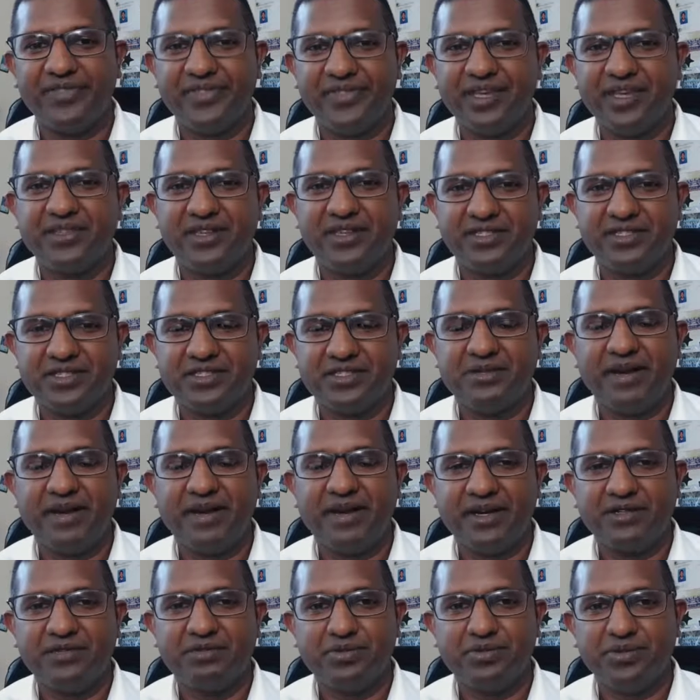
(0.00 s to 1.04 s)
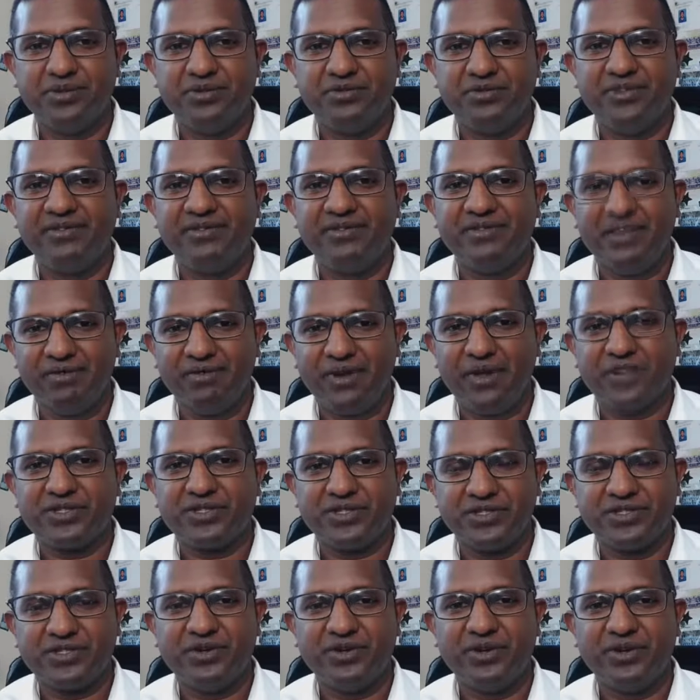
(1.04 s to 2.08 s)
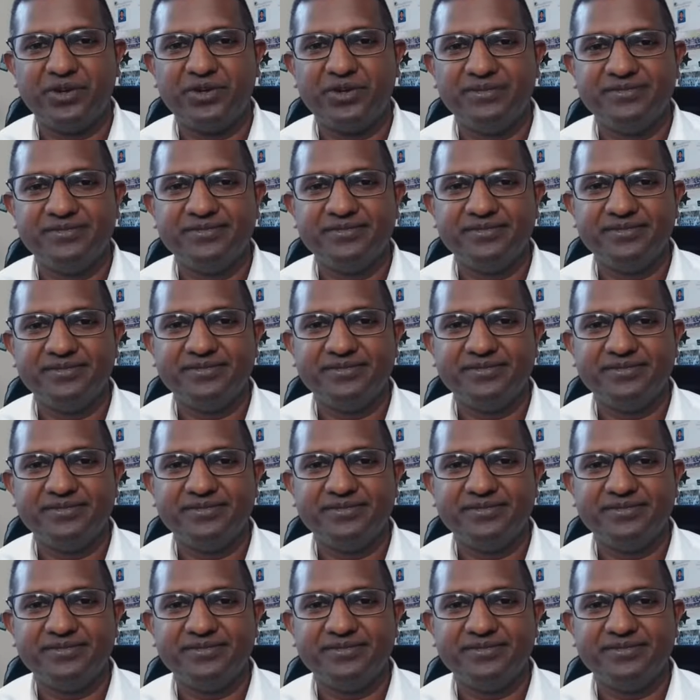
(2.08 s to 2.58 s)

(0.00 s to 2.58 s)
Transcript: I think they're just about to prove that they've lost control.